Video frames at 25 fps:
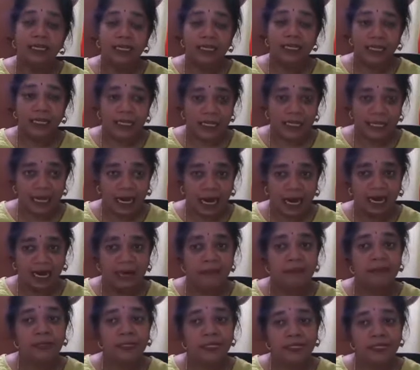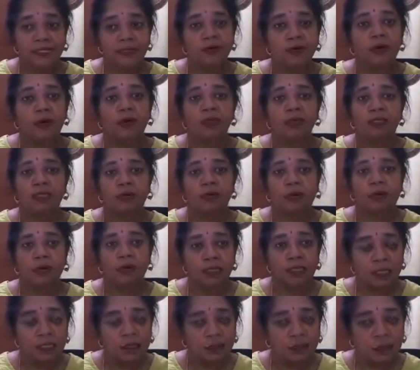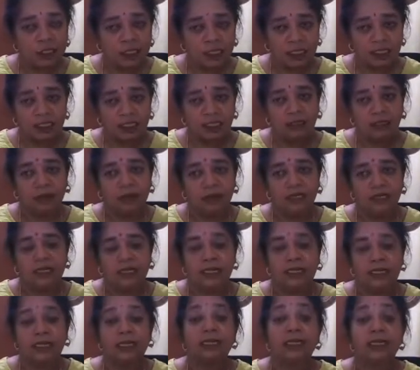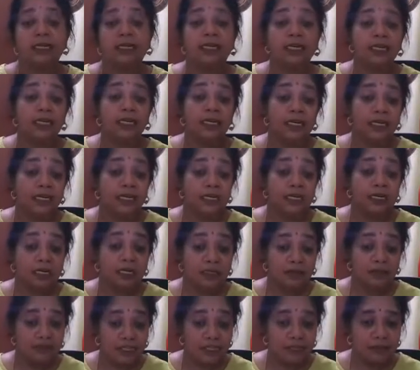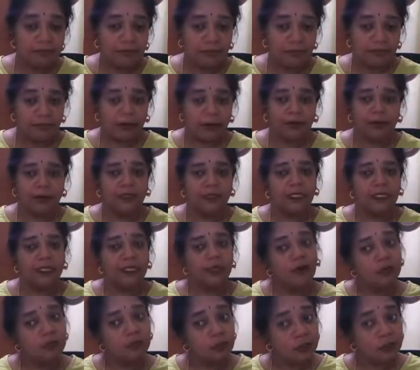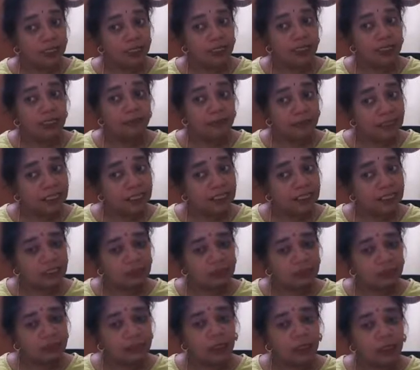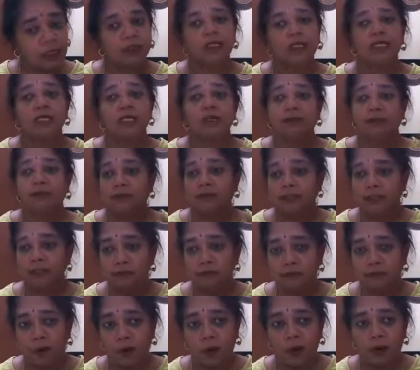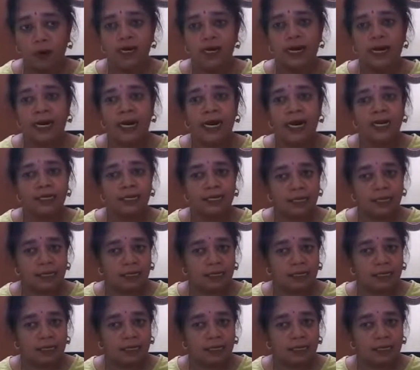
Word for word: Yes, I'm here to answer all your questions regarding that. Queen Prabhavati, or should I say Princess Prabhavati, was born as